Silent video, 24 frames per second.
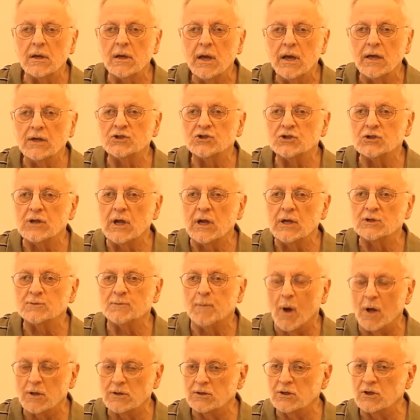he
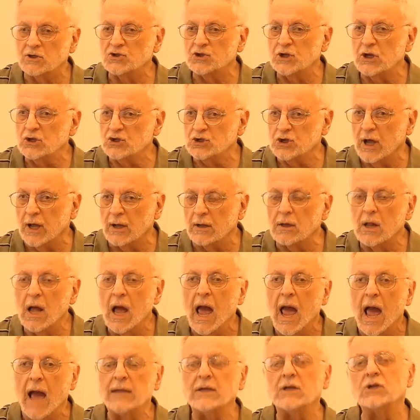spotted a seashell,
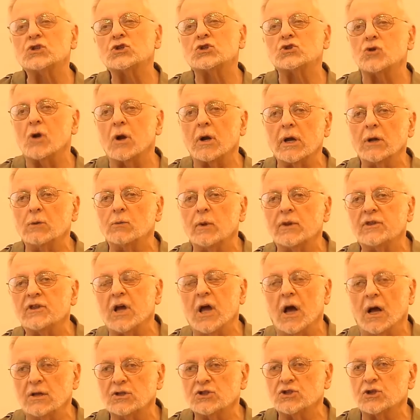and he strung it with
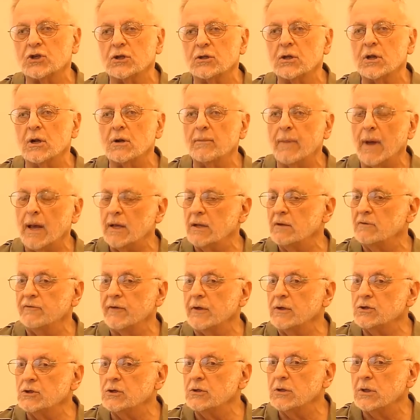guts and thereby
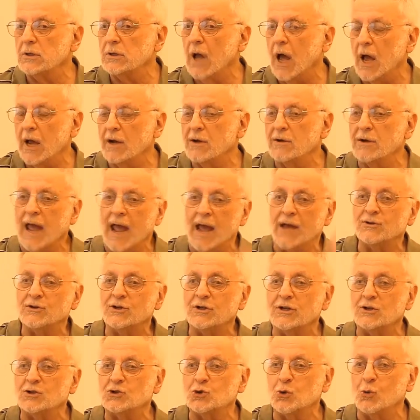invented the lyre and handed
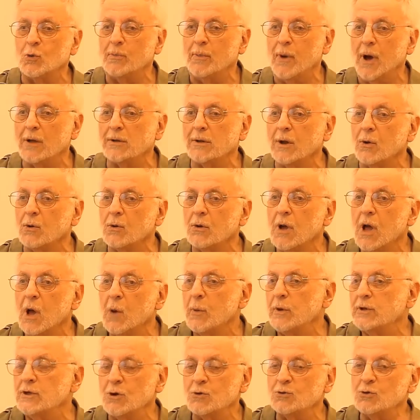it to Apollo.
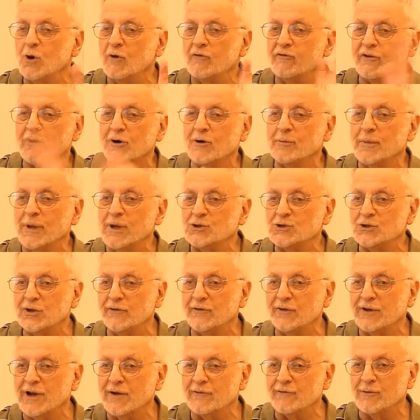We don't know if Hermes
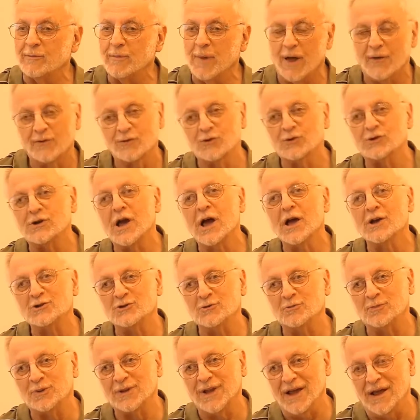even ever bothered to
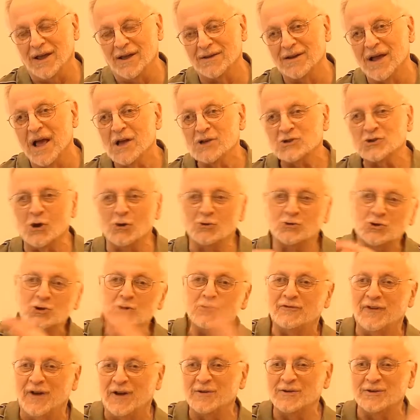play it. So two
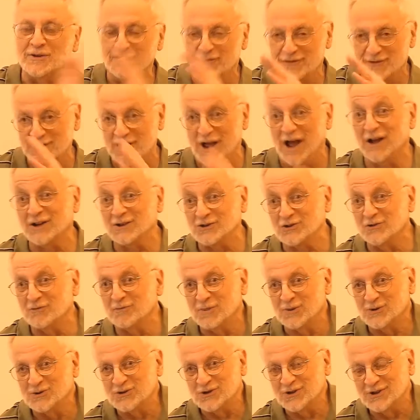very different kinds of
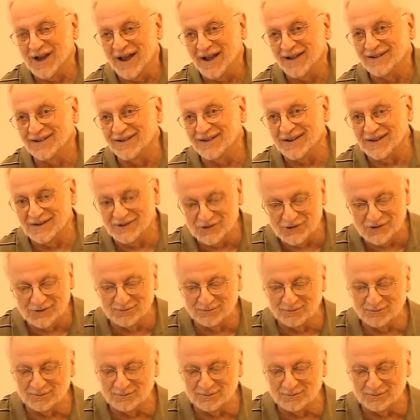personalities.